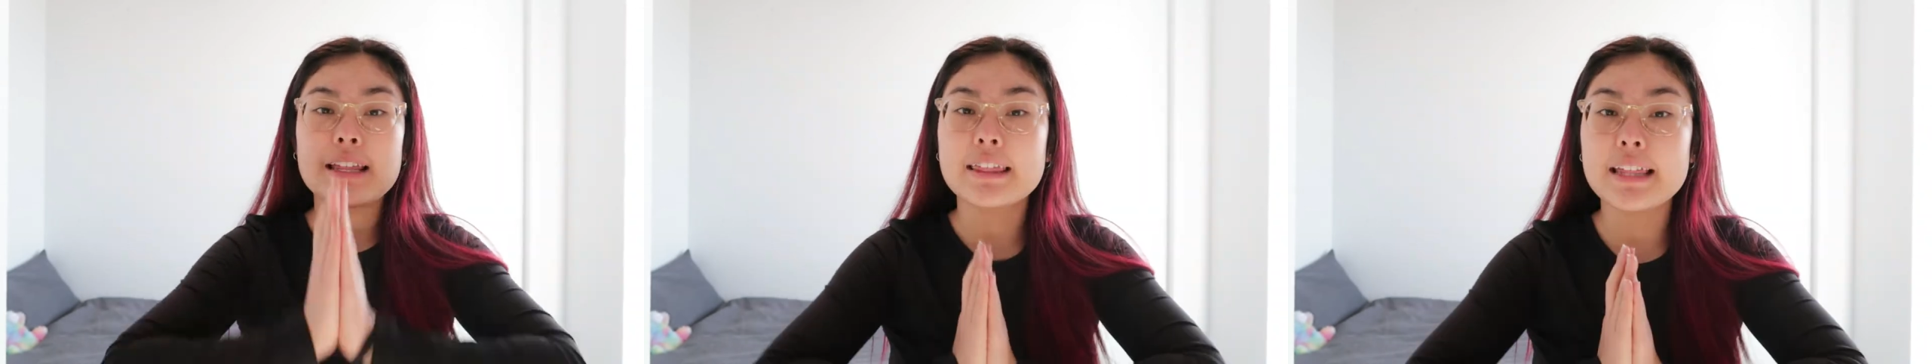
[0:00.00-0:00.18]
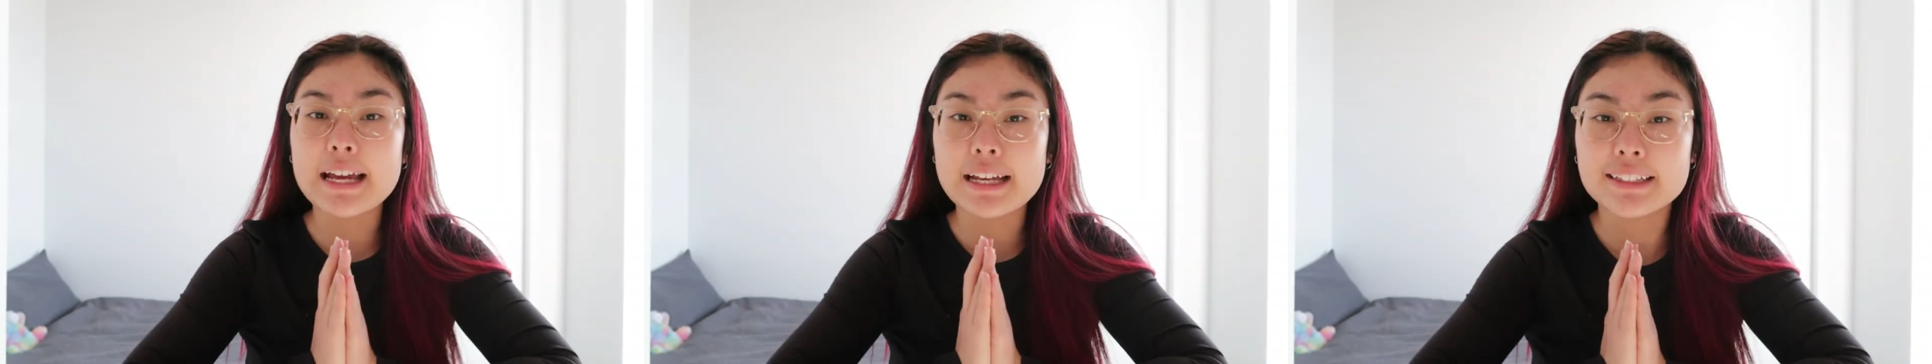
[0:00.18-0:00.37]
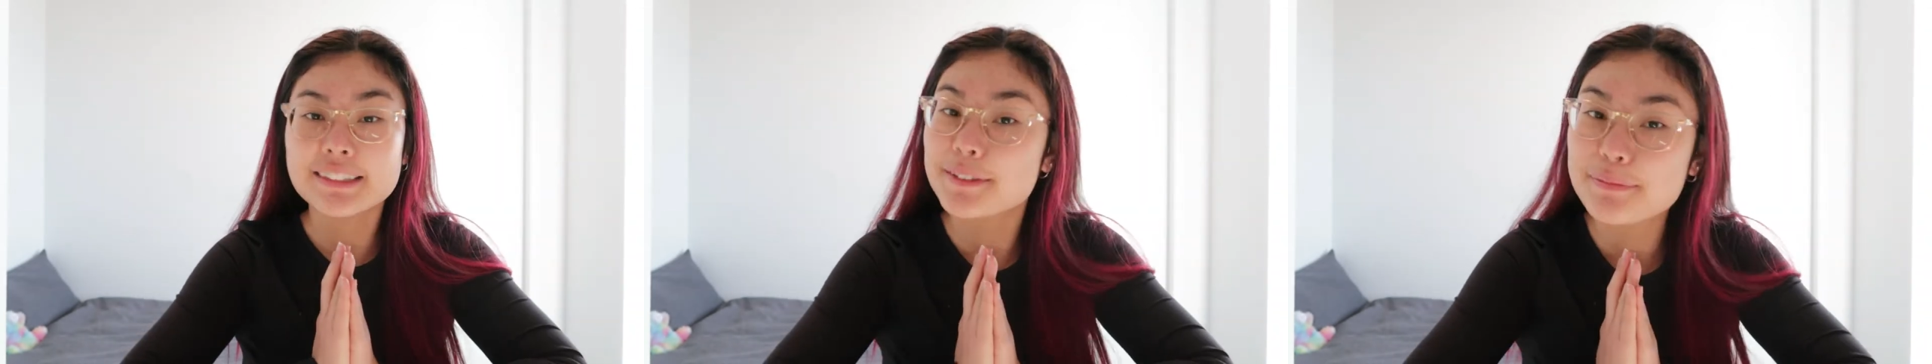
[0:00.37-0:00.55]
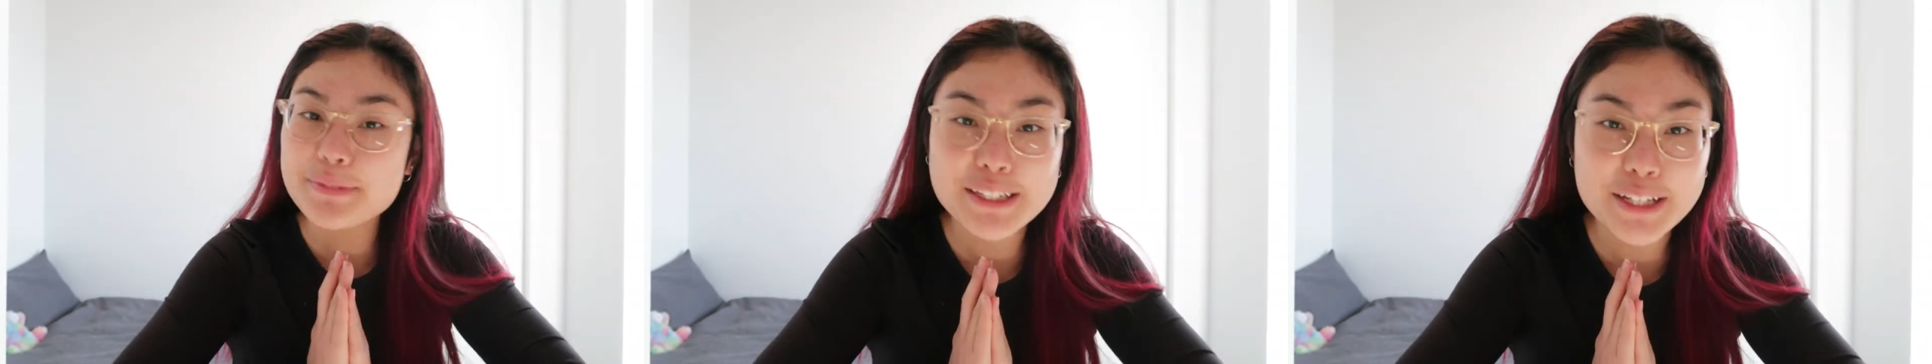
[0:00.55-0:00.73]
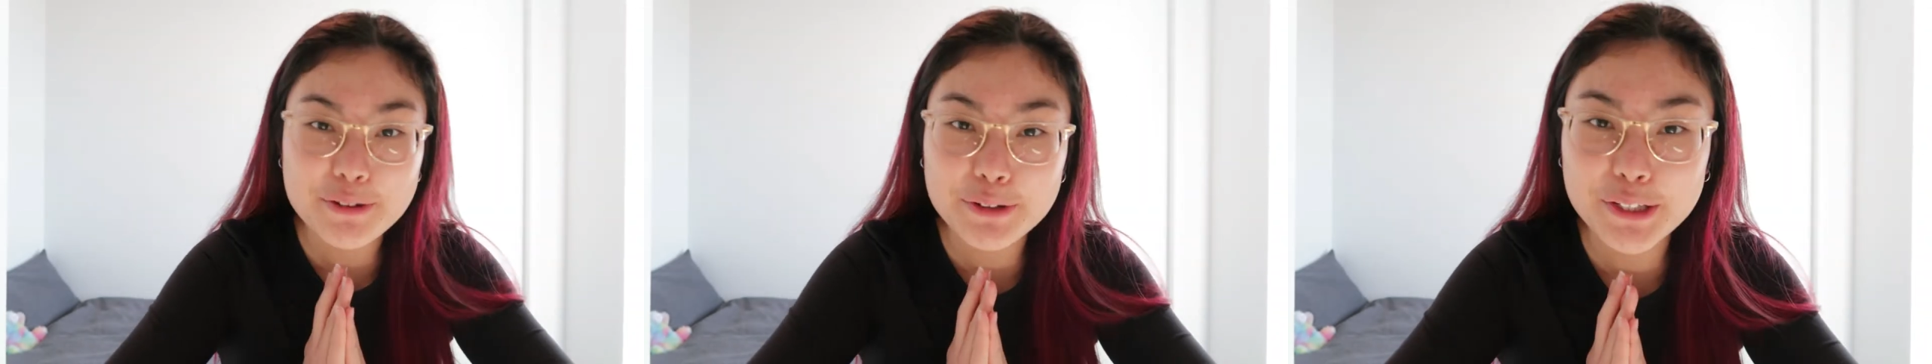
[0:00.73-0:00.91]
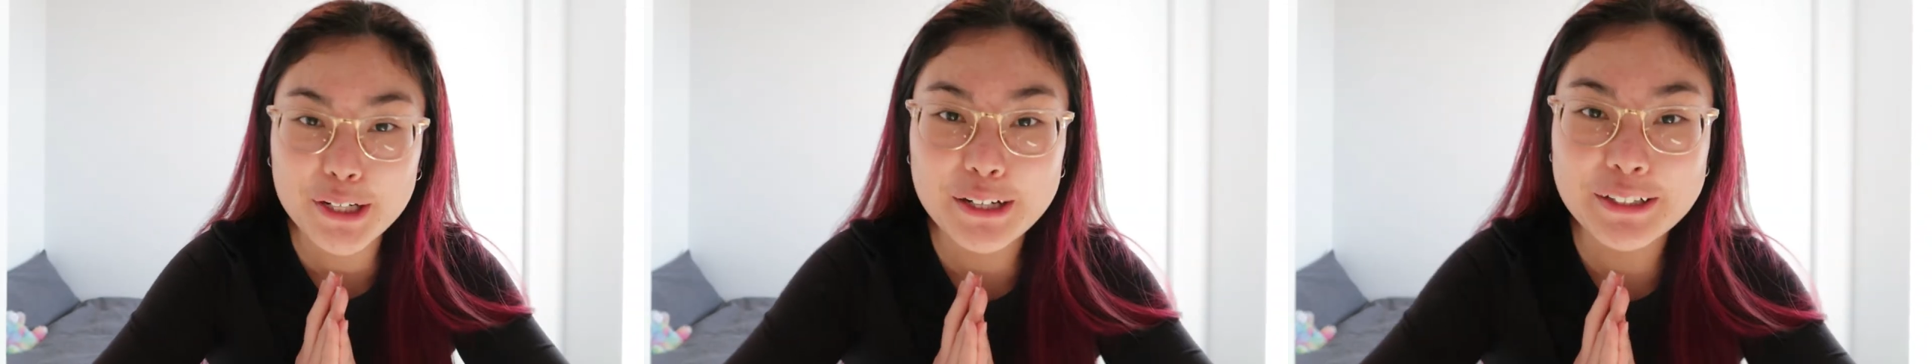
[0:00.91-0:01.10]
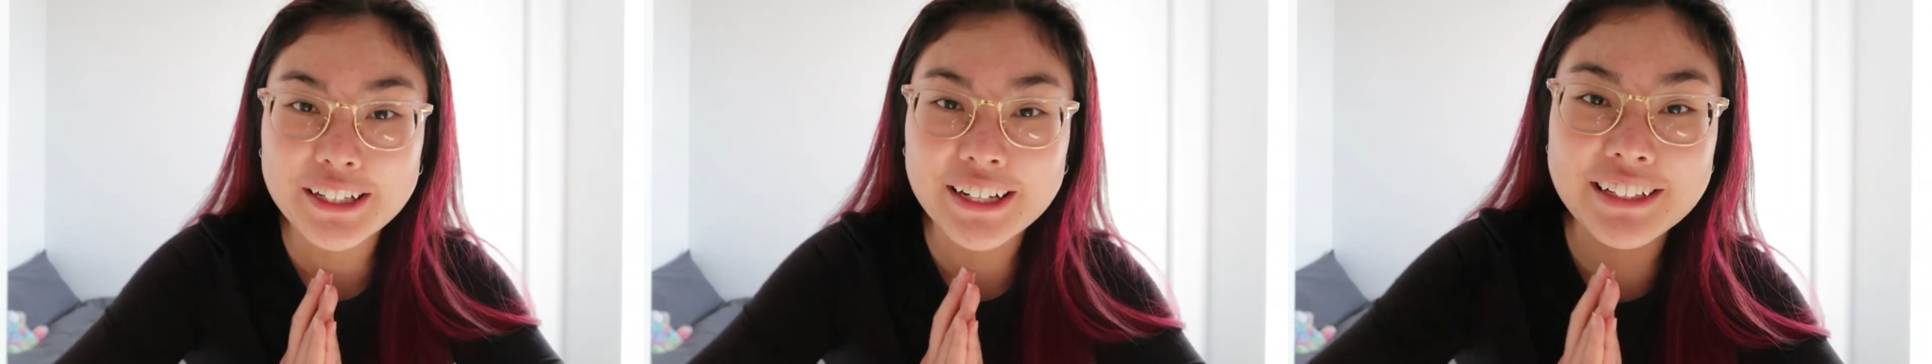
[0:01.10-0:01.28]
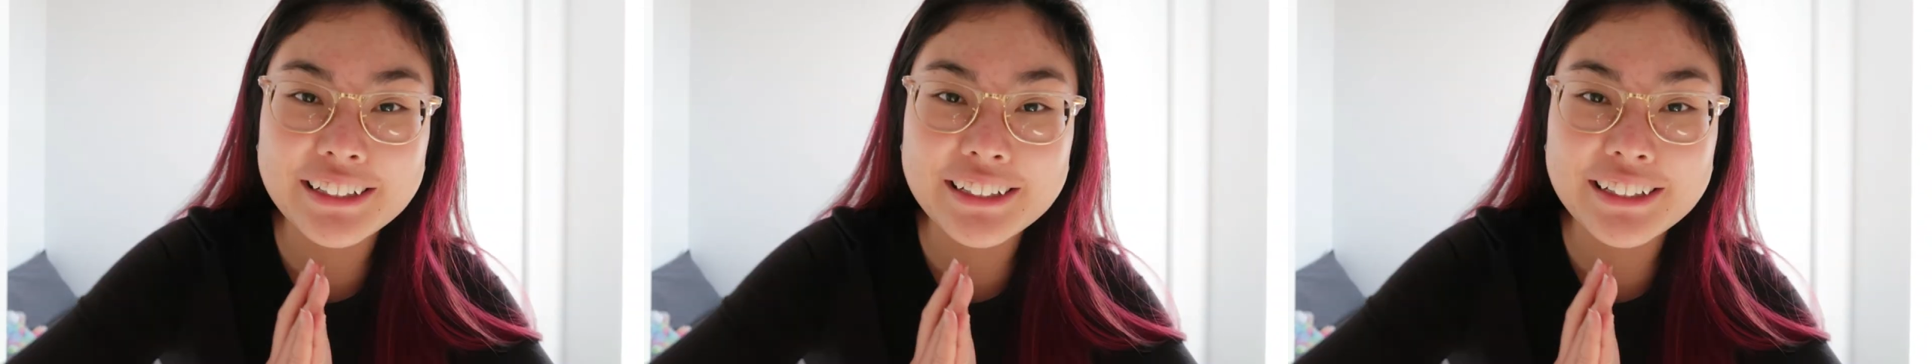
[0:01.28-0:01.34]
Thanks, see you on the Gold